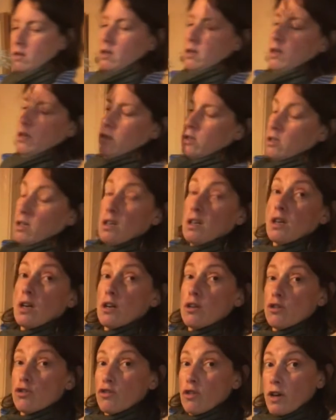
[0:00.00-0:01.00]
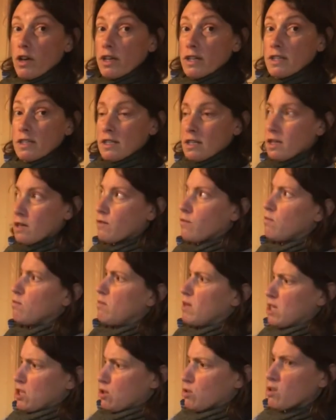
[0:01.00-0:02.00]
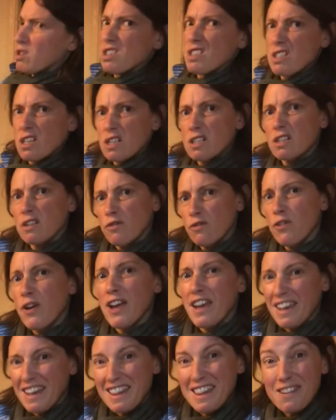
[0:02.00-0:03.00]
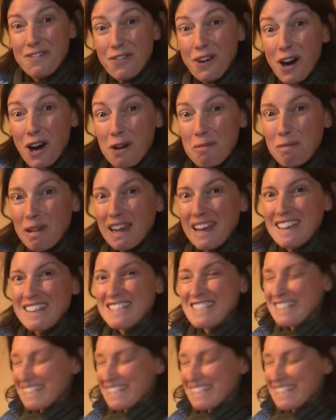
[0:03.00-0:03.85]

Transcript: just going to go and try and make sure it does actually fit in the fireplace.